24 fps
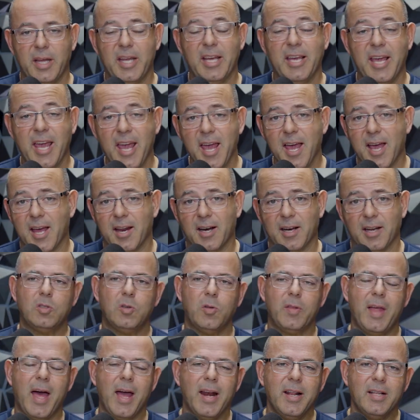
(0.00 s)
He can't.
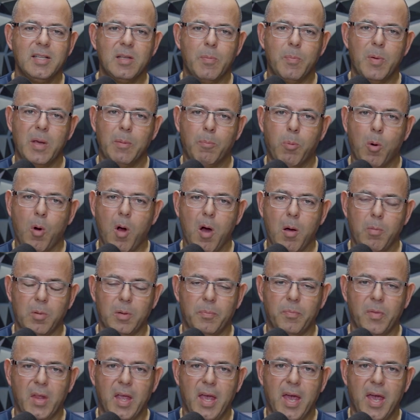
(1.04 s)
So that is a big problem.